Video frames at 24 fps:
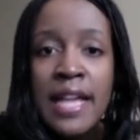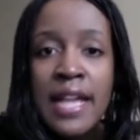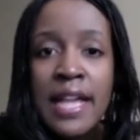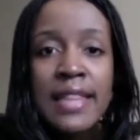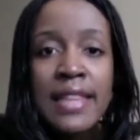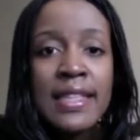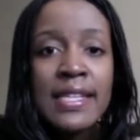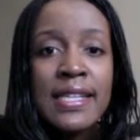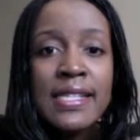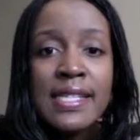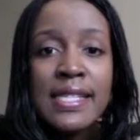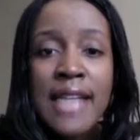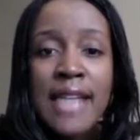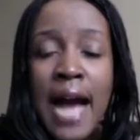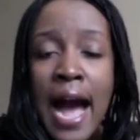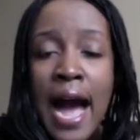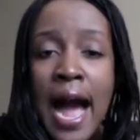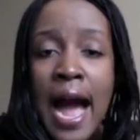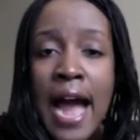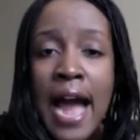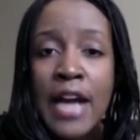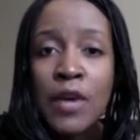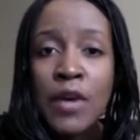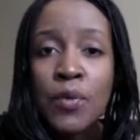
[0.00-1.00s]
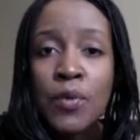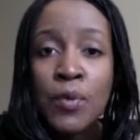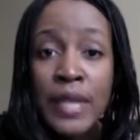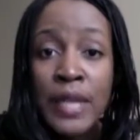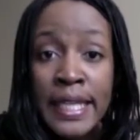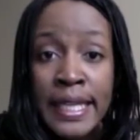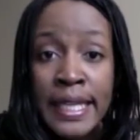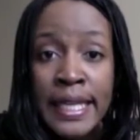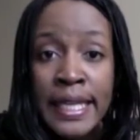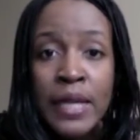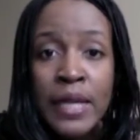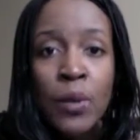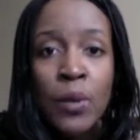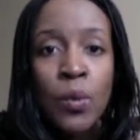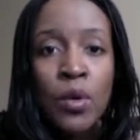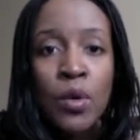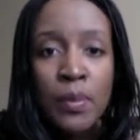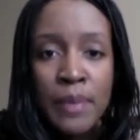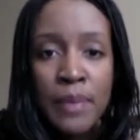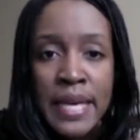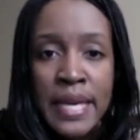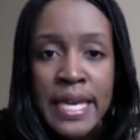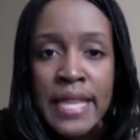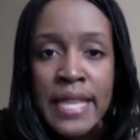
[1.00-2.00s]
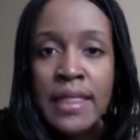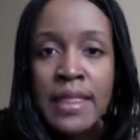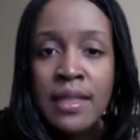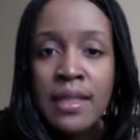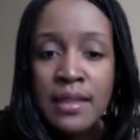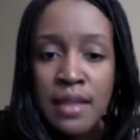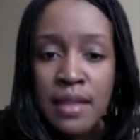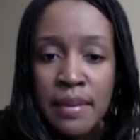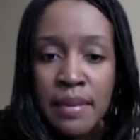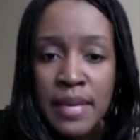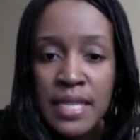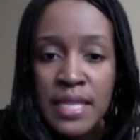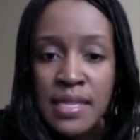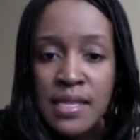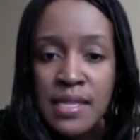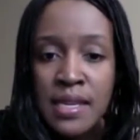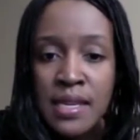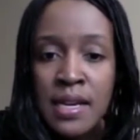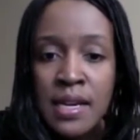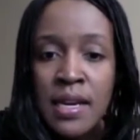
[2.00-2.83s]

the sky really will be the limit.